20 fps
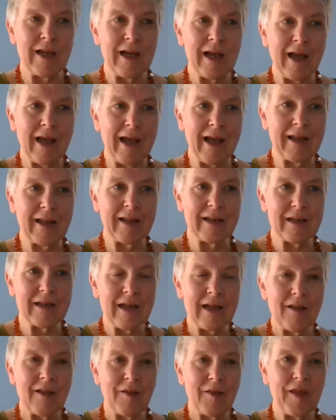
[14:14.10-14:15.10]
And
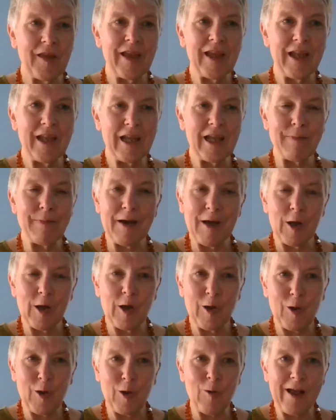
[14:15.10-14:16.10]
thinking about
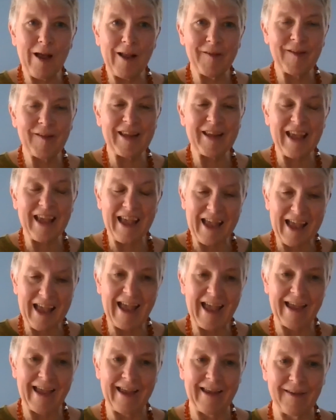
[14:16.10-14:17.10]
who else
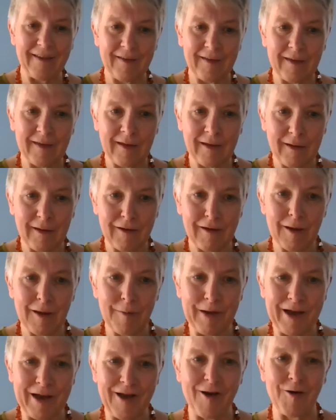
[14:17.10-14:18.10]
cares
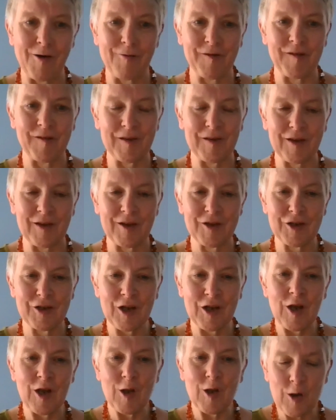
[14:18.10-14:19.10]
about our research,
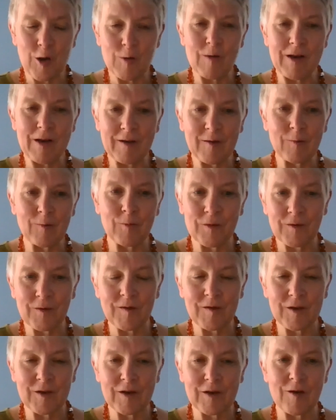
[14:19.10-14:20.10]
who else
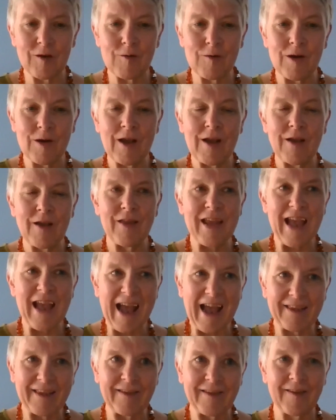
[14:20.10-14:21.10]
wants to know the
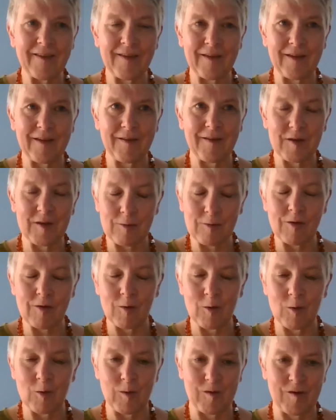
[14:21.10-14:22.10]
answers to our
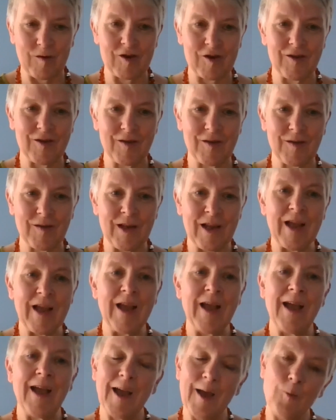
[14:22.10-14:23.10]
questions,
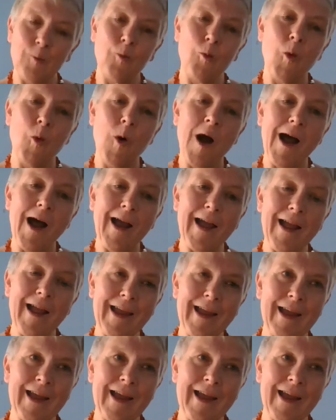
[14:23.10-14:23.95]
and why